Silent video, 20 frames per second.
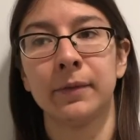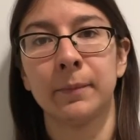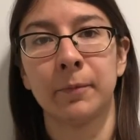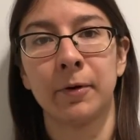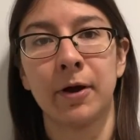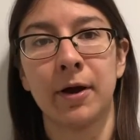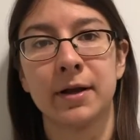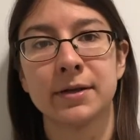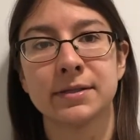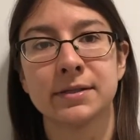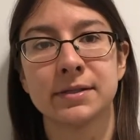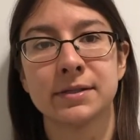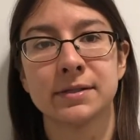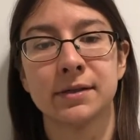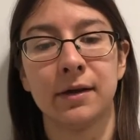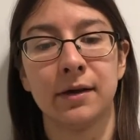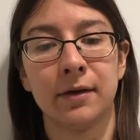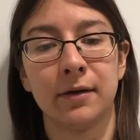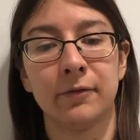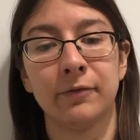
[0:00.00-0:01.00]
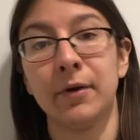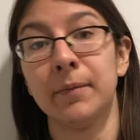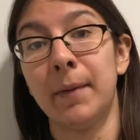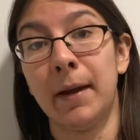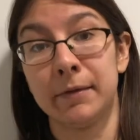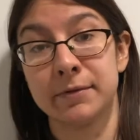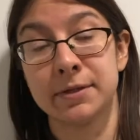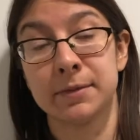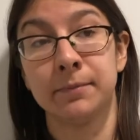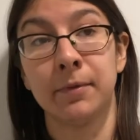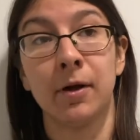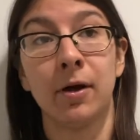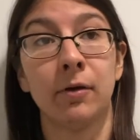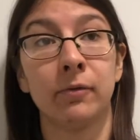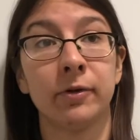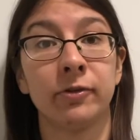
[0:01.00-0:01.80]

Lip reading: the process of a bouncing ball,